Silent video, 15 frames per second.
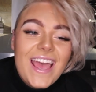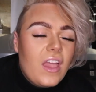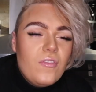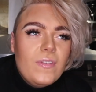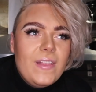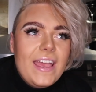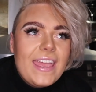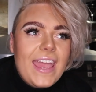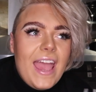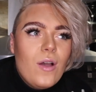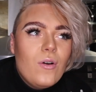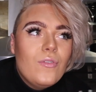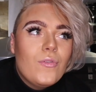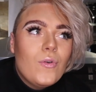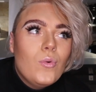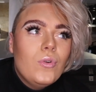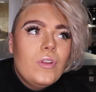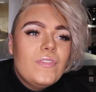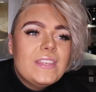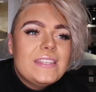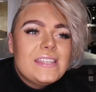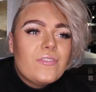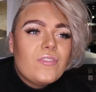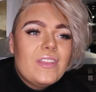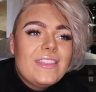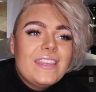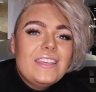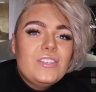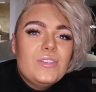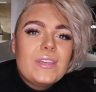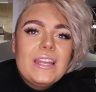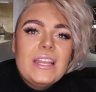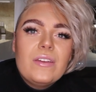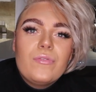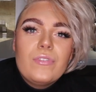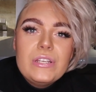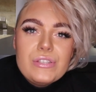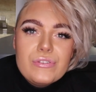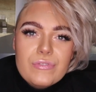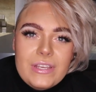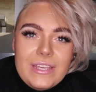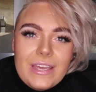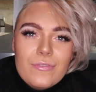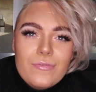I feel like out of all of the different things you can have for a treat,